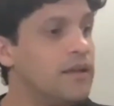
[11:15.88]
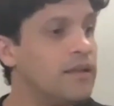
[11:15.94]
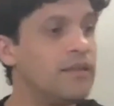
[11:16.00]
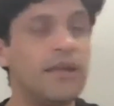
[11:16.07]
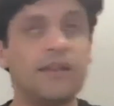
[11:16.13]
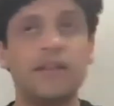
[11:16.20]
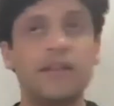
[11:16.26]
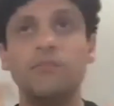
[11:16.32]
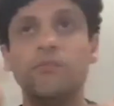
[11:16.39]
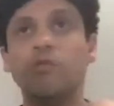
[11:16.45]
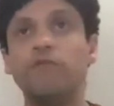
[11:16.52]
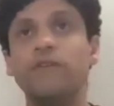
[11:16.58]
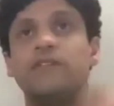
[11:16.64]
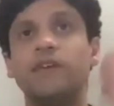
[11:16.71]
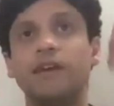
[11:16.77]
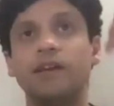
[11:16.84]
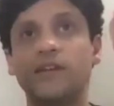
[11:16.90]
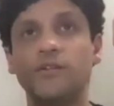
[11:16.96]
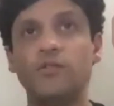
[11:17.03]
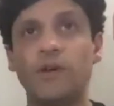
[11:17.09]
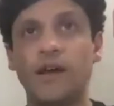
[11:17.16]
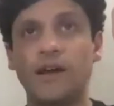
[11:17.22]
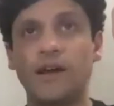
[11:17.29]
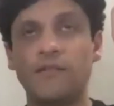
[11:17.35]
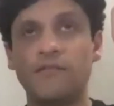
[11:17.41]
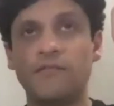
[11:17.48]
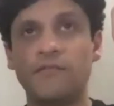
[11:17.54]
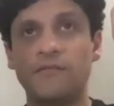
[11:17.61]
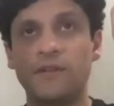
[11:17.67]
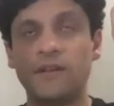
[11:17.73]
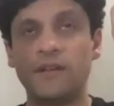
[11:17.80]
that in a movie theater, you have
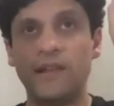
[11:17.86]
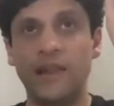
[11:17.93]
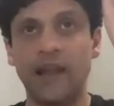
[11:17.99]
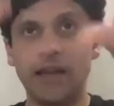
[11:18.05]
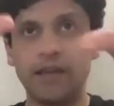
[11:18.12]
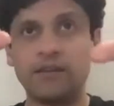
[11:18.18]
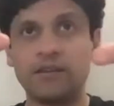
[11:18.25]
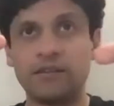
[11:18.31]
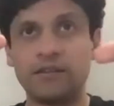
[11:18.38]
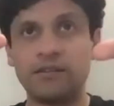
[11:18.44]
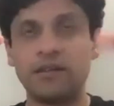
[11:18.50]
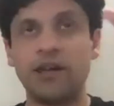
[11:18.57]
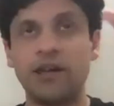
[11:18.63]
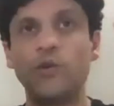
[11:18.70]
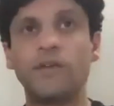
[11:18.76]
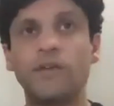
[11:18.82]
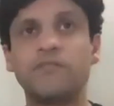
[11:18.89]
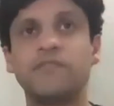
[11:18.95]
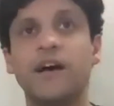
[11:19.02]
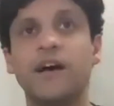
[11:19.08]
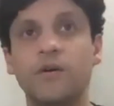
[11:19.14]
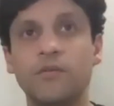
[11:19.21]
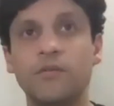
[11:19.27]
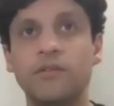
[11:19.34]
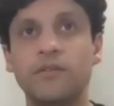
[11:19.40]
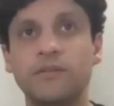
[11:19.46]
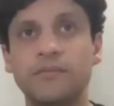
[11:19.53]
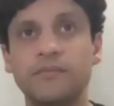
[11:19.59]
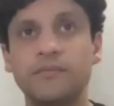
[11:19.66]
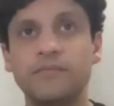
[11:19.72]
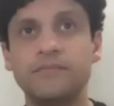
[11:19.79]
light and you have sound.
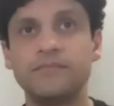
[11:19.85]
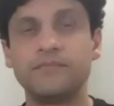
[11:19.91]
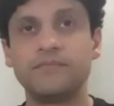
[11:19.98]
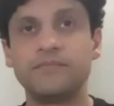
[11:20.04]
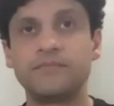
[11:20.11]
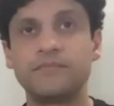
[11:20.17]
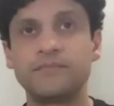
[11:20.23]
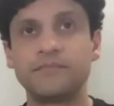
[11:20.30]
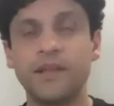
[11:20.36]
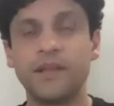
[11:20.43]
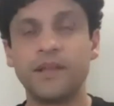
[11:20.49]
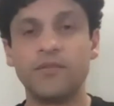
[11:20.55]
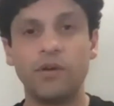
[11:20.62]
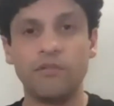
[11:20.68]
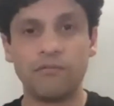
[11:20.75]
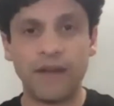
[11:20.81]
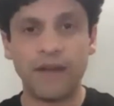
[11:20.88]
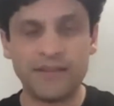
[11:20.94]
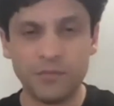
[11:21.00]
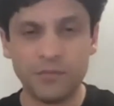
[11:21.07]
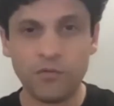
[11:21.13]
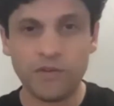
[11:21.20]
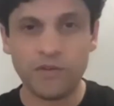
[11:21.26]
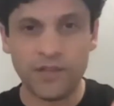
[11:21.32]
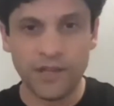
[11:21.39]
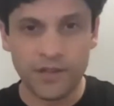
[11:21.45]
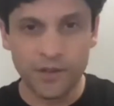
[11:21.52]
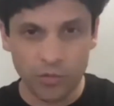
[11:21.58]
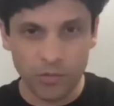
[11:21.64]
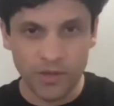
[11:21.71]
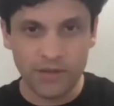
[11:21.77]
If you have a fancy movie theater,
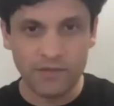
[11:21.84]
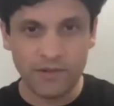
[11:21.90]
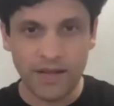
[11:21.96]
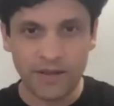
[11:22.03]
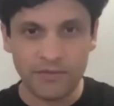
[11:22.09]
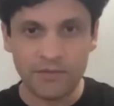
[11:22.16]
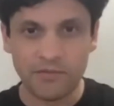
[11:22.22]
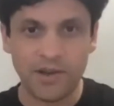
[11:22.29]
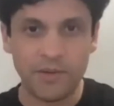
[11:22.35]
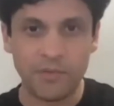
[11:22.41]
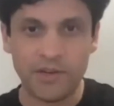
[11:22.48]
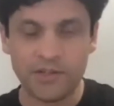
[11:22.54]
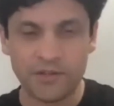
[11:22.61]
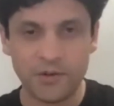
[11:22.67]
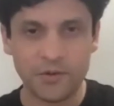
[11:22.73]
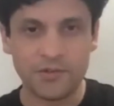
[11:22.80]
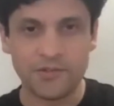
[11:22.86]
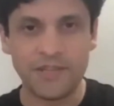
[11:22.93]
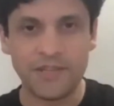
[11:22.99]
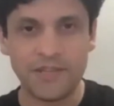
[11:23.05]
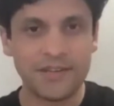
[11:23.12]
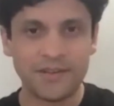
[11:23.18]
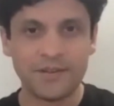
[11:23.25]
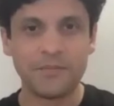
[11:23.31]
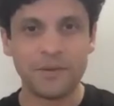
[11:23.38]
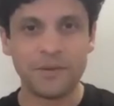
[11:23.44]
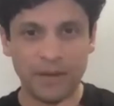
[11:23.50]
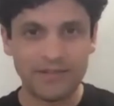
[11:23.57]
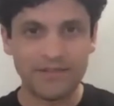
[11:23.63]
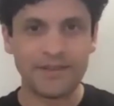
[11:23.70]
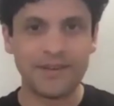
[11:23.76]
you may even have some vibration on your seat, but
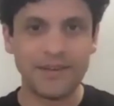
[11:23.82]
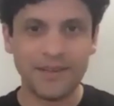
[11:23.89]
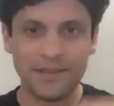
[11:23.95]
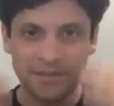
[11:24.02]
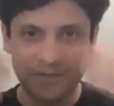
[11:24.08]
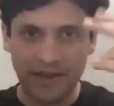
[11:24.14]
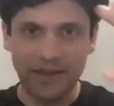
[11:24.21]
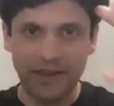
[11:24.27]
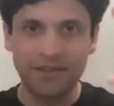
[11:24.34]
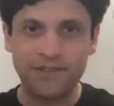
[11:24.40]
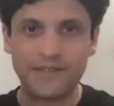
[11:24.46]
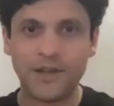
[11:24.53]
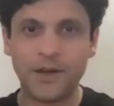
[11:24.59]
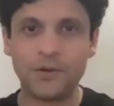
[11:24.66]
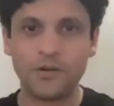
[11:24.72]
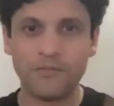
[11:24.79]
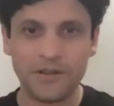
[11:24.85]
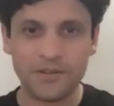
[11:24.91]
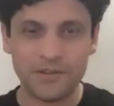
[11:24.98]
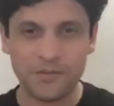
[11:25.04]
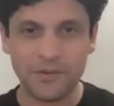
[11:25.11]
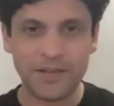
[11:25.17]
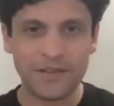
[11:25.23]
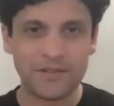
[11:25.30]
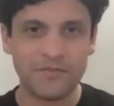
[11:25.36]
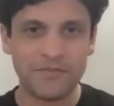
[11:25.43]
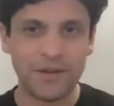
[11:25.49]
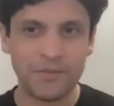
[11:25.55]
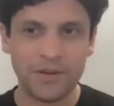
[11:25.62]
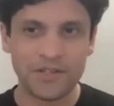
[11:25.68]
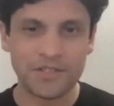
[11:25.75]
basically sight and sound, and once in a while, some
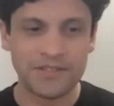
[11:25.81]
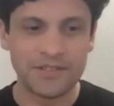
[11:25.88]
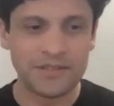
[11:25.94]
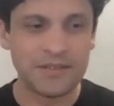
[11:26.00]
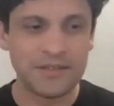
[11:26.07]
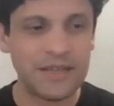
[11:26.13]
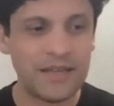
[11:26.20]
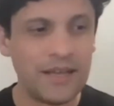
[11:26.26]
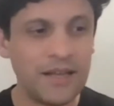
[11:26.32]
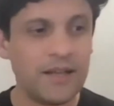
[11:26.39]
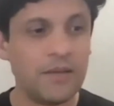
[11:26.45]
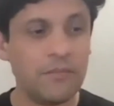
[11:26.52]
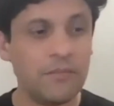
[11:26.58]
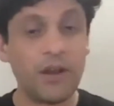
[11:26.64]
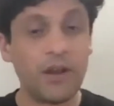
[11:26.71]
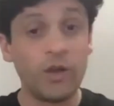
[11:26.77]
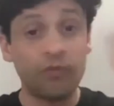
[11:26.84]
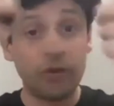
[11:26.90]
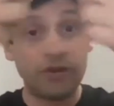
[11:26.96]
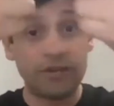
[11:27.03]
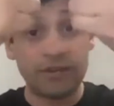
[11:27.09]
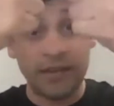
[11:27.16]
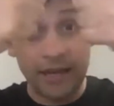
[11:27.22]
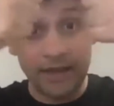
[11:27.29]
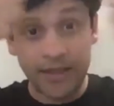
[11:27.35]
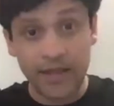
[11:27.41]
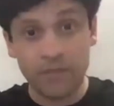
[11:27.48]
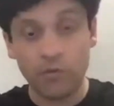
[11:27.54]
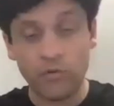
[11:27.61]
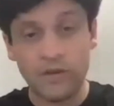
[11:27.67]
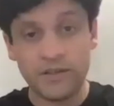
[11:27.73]
vibrations. But now if you extend
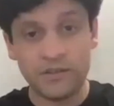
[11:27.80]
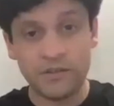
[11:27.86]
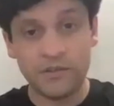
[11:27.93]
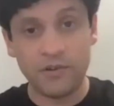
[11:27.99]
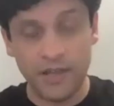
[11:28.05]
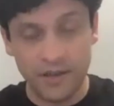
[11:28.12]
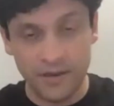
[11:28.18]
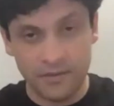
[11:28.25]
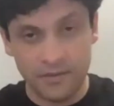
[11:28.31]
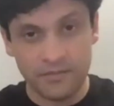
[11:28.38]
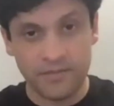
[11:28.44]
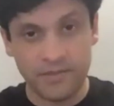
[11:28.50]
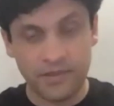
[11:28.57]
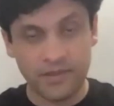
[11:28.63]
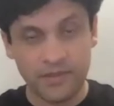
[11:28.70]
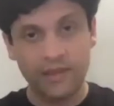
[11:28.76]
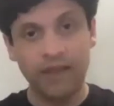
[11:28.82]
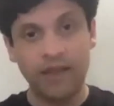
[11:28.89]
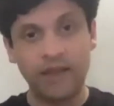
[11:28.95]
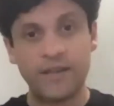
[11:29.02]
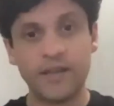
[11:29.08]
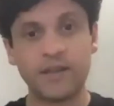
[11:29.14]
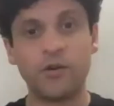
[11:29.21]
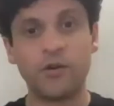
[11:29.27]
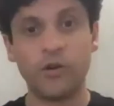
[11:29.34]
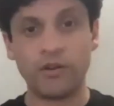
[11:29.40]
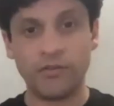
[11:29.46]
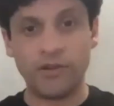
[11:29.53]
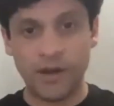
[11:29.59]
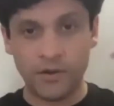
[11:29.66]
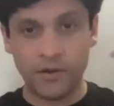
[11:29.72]
that movie screen and take it all
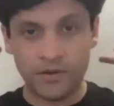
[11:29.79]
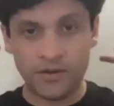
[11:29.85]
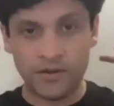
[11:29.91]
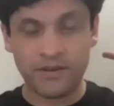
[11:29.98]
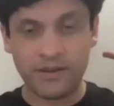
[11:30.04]
around